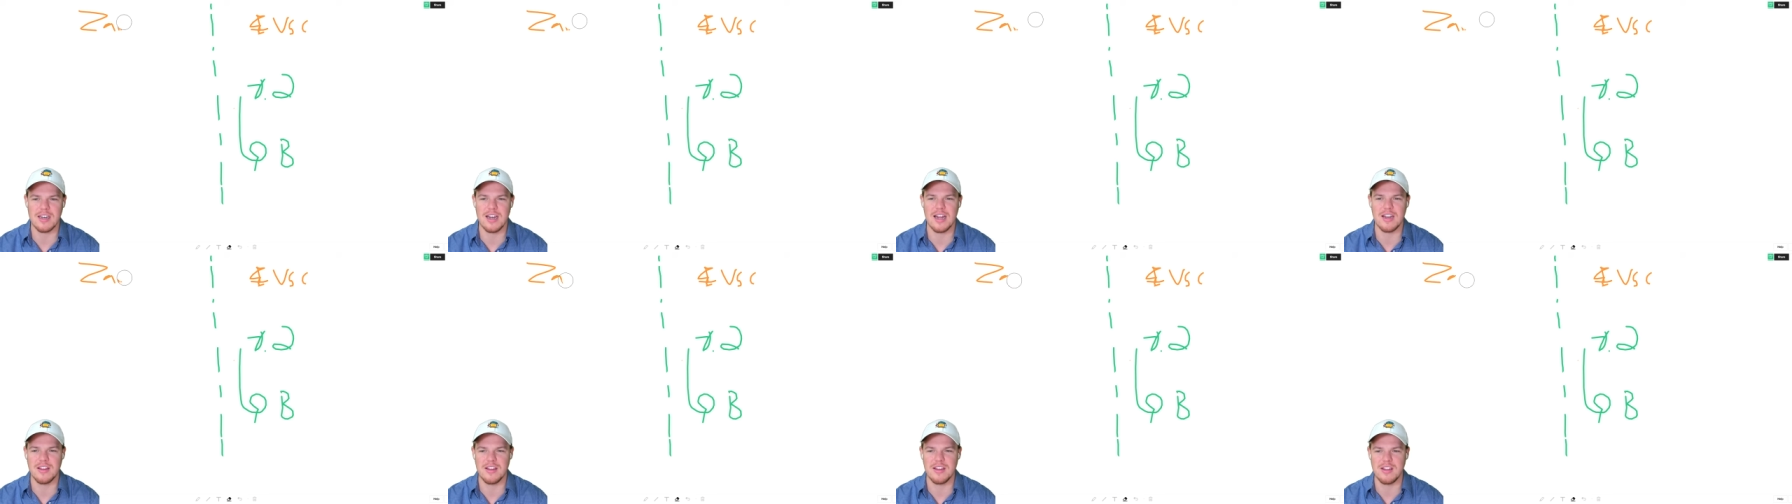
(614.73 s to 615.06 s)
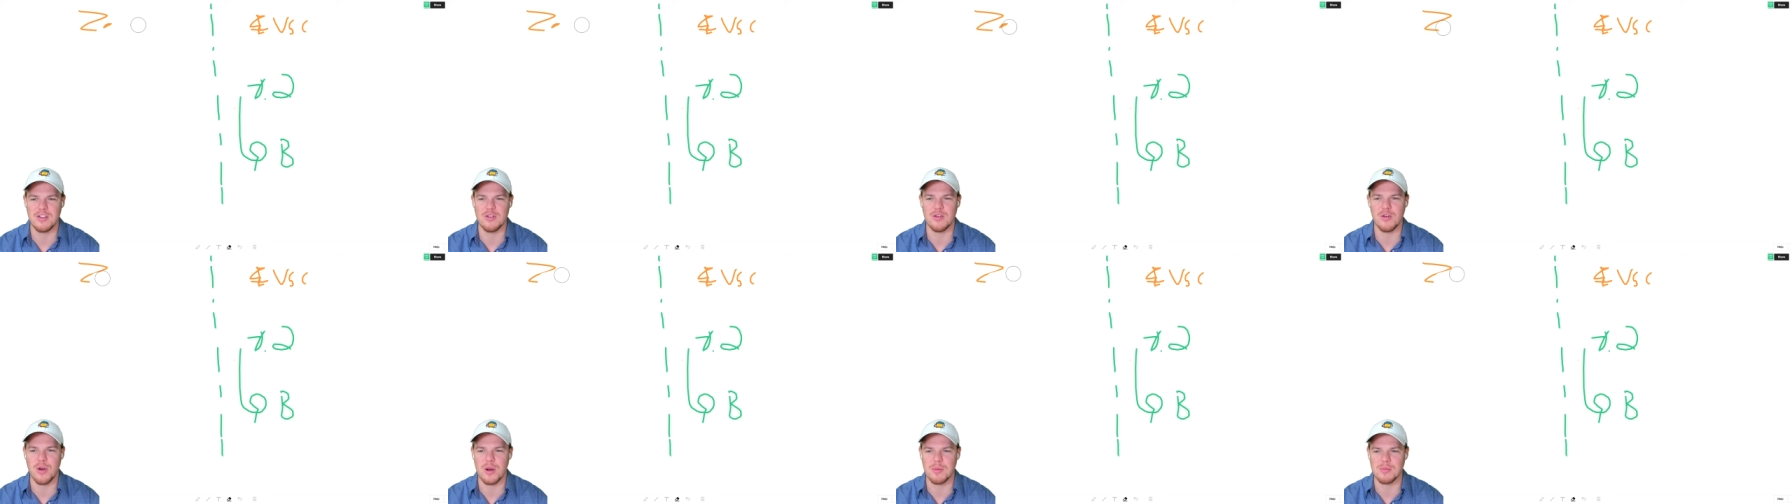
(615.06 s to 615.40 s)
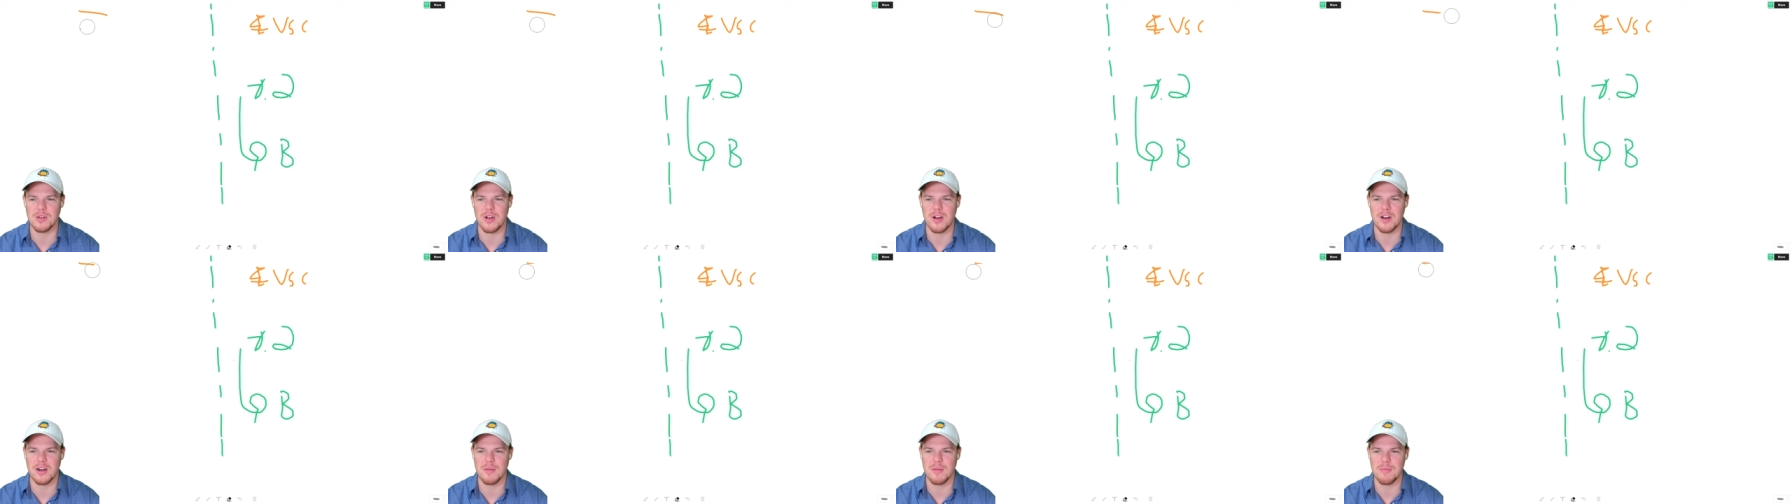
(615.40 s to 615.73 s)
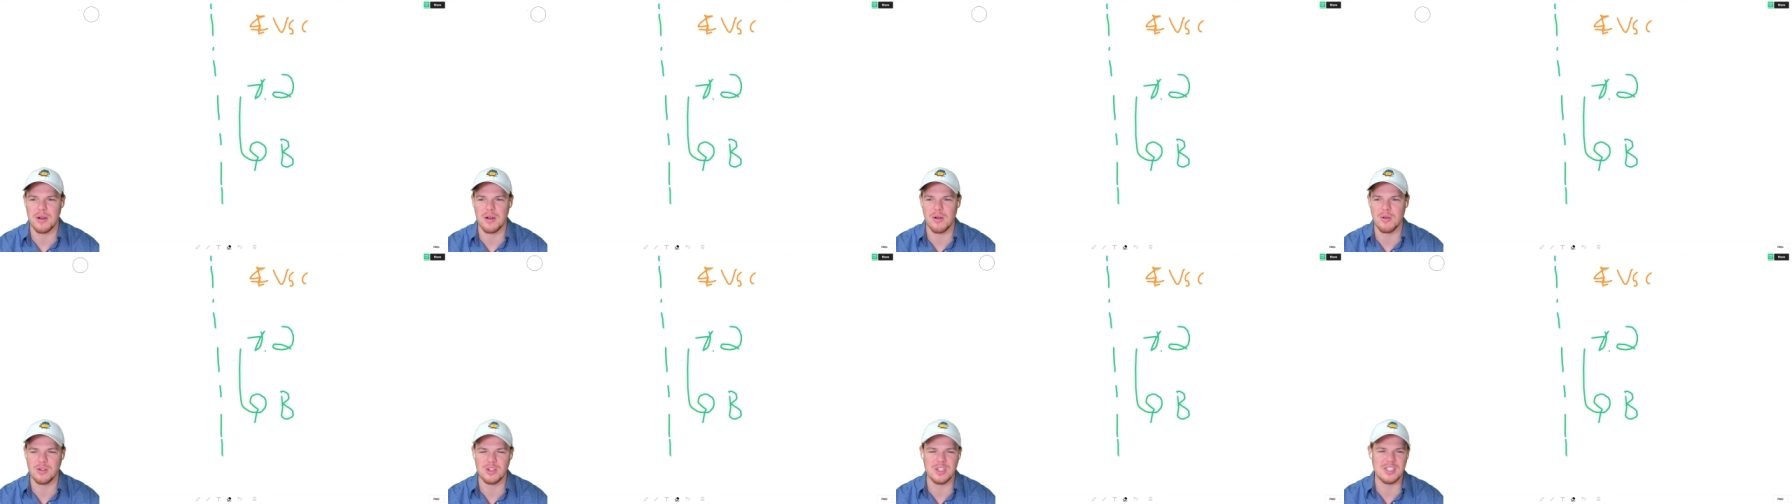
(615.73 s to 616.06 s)
I think you know what I'm talking
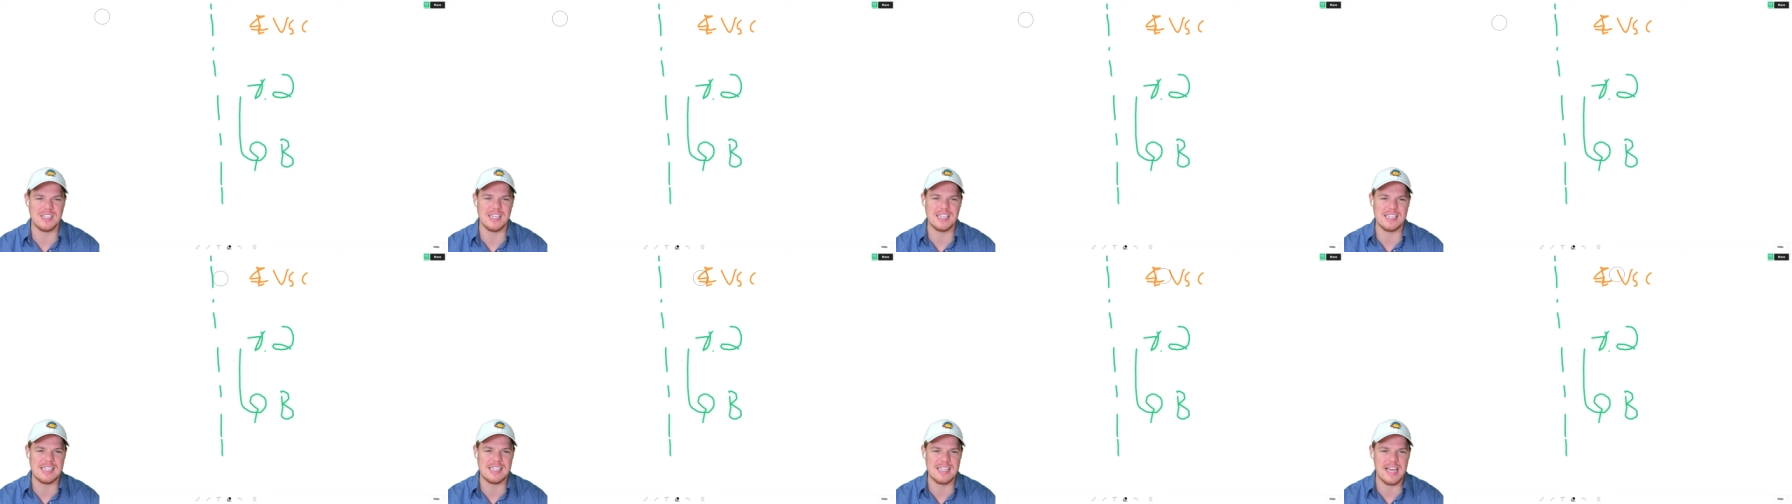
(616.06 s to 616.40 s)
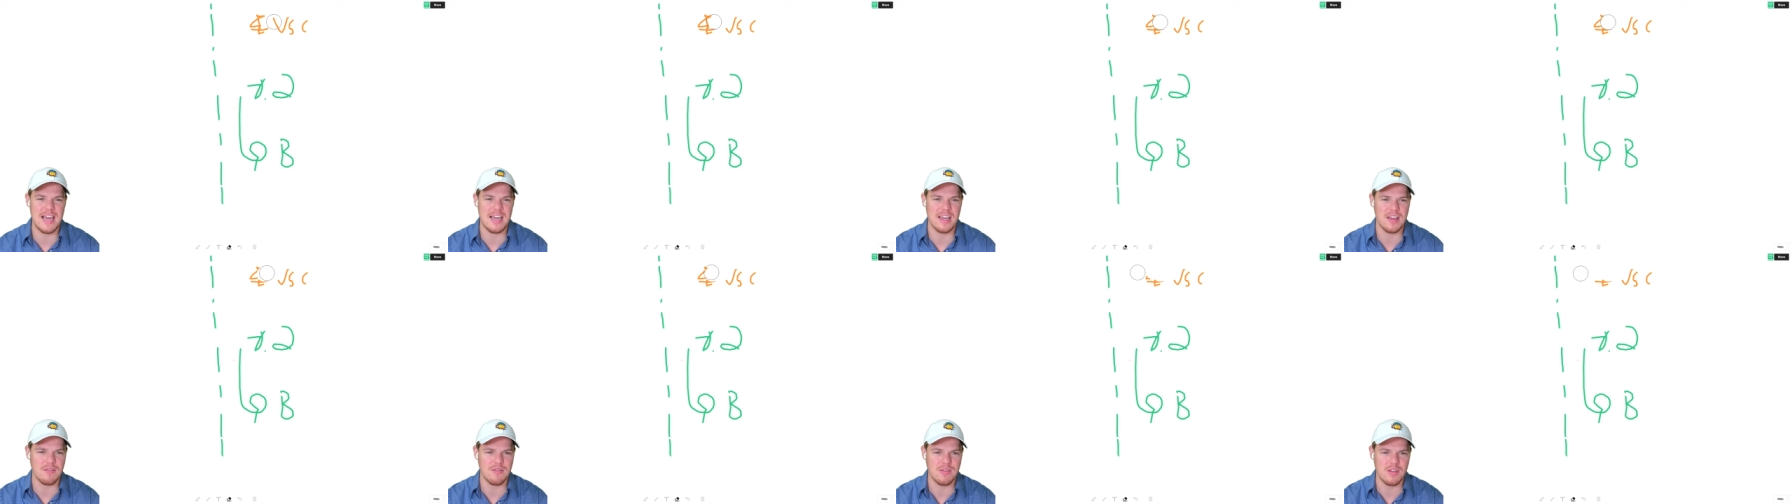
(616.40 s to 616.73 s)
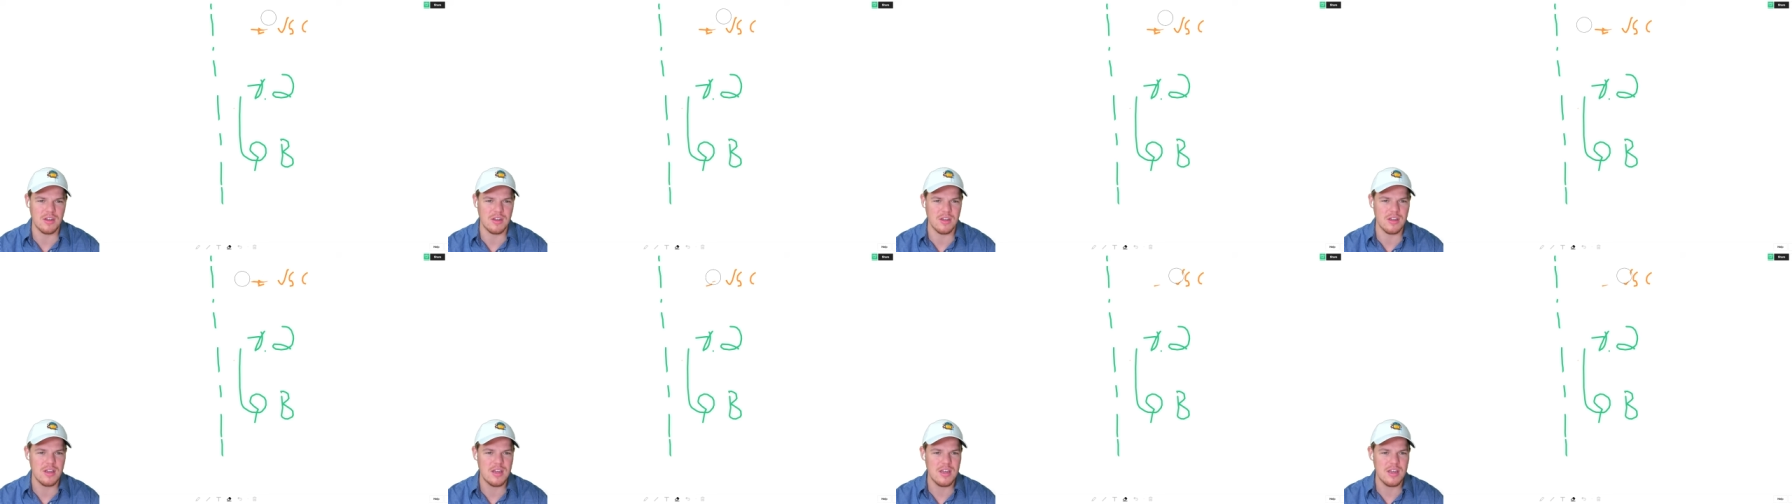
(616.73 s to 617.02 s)
about, or just the saying of the